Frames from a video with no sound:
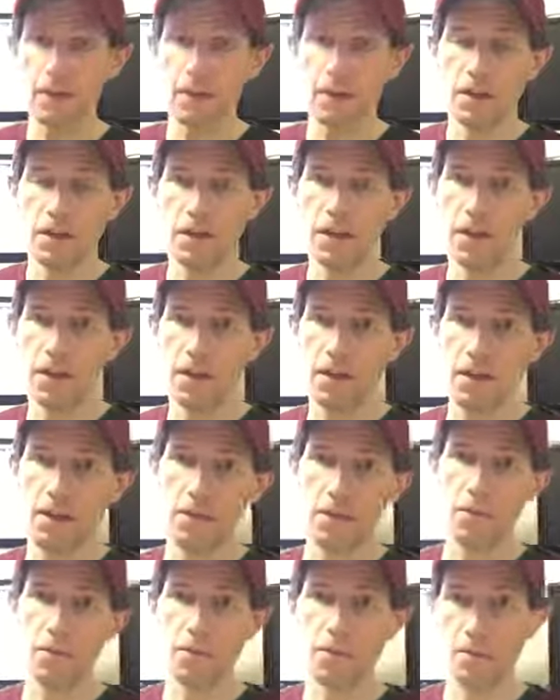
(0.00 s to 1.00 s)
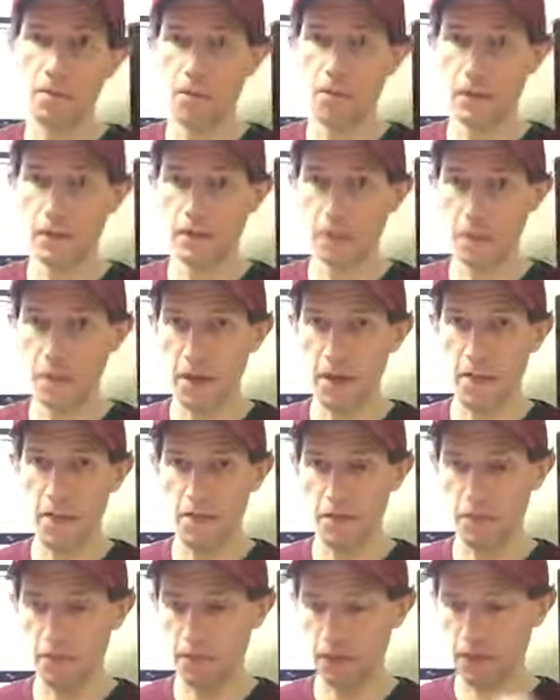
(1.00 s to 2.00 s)
Now, what this paper
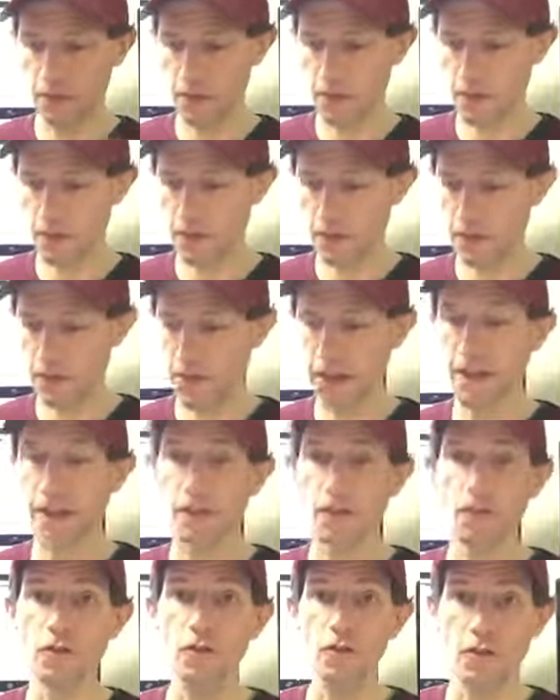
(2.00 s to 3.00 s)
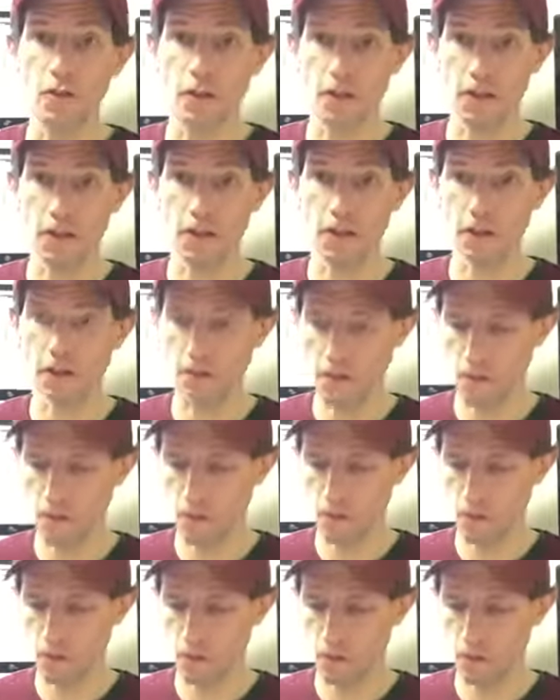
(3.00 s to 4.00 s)
focuses on is kind of two things.
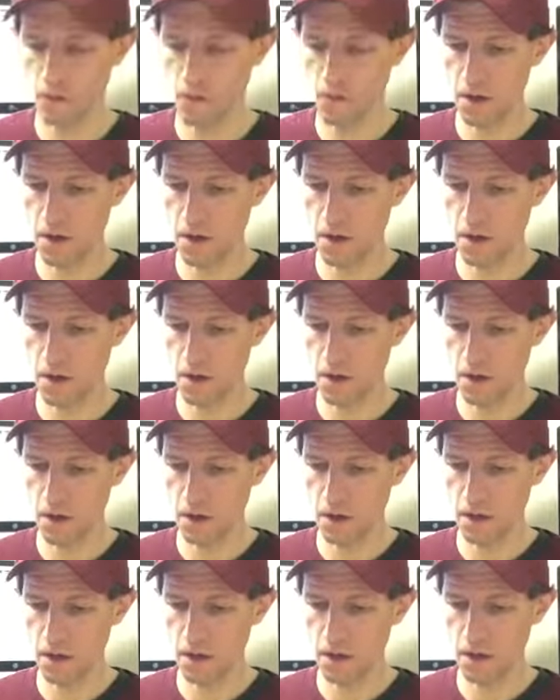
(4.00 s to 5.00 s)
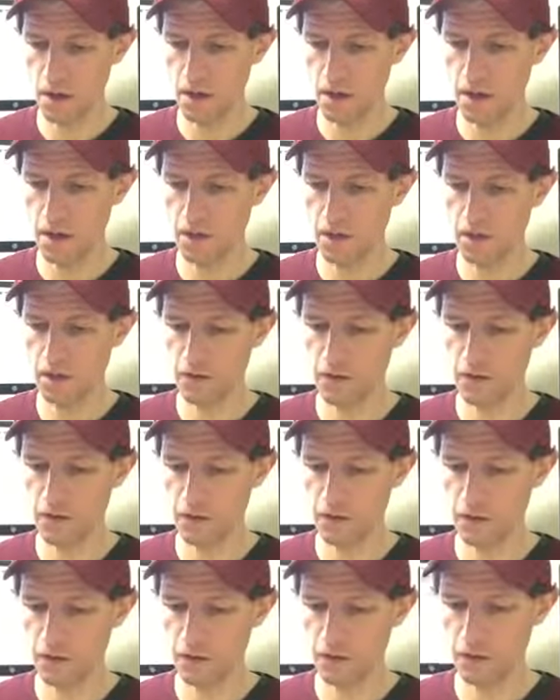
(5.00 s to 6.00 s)
One is
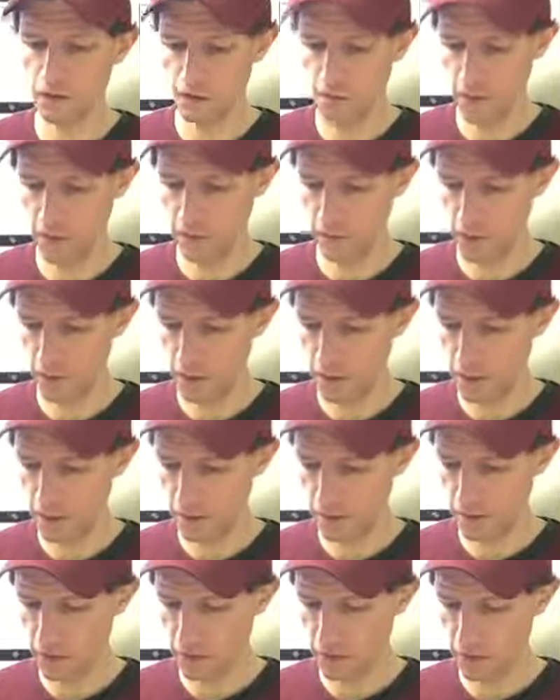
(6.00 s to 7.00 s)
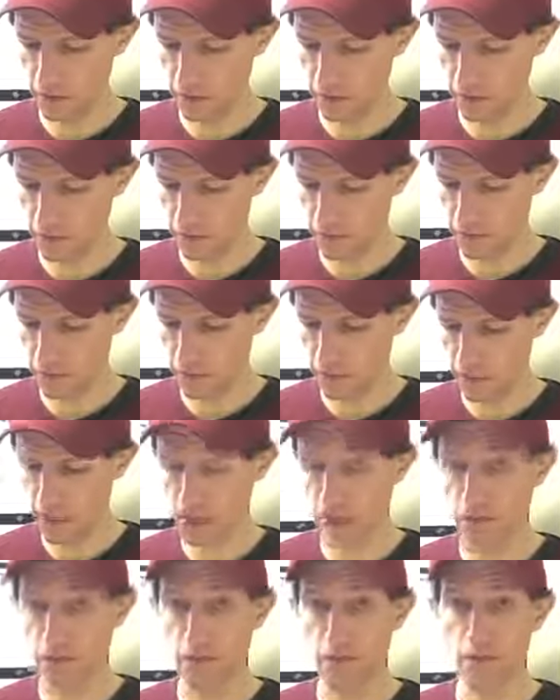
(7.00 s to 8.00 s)
the similarities of
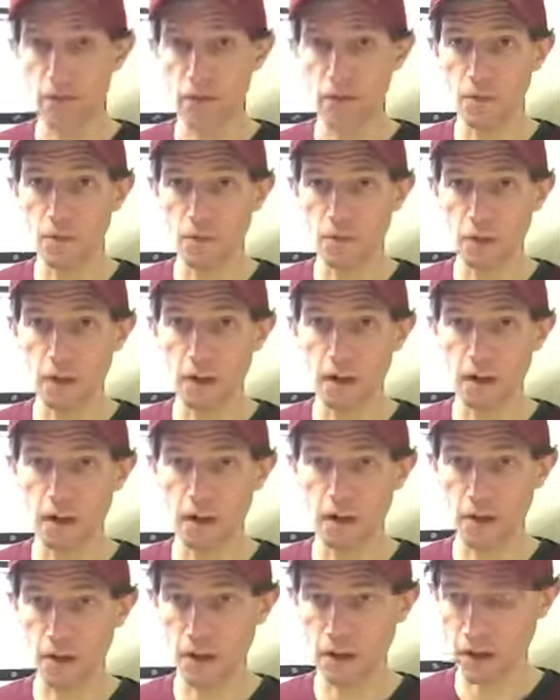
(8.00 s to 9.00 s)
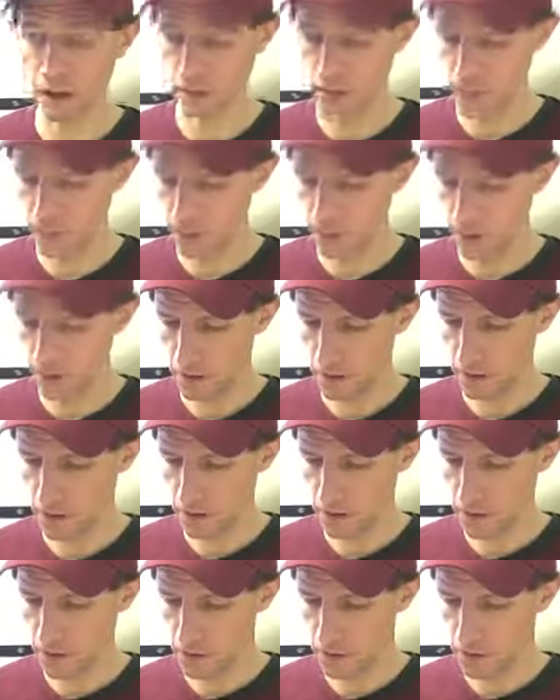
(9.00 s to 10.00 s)
the Wuhan strand
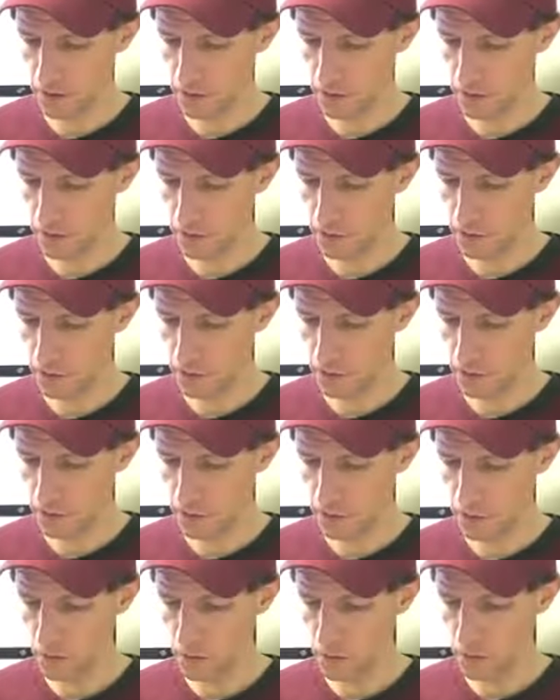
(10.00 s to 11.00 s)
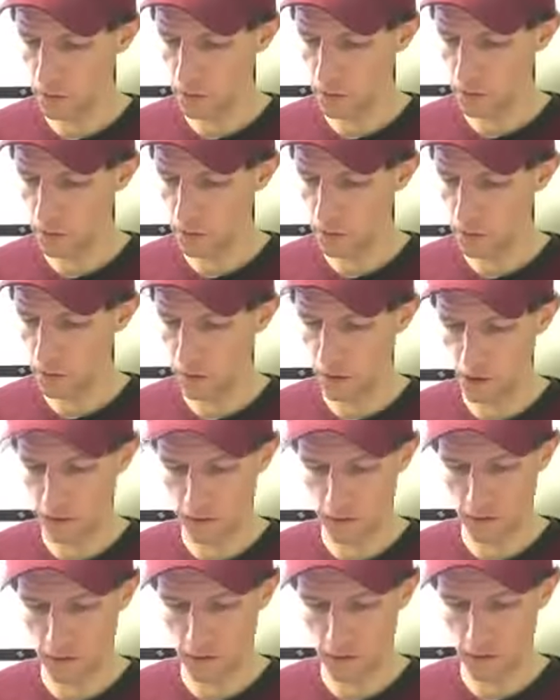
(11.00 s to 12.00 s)
to
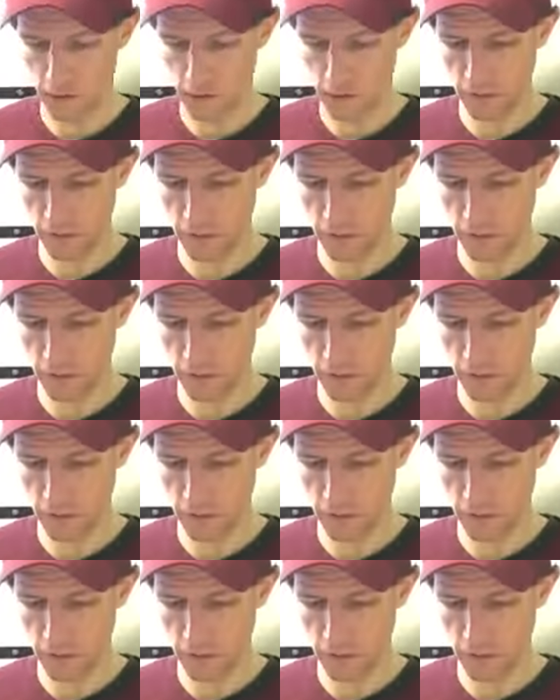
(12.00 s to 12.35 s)
SARS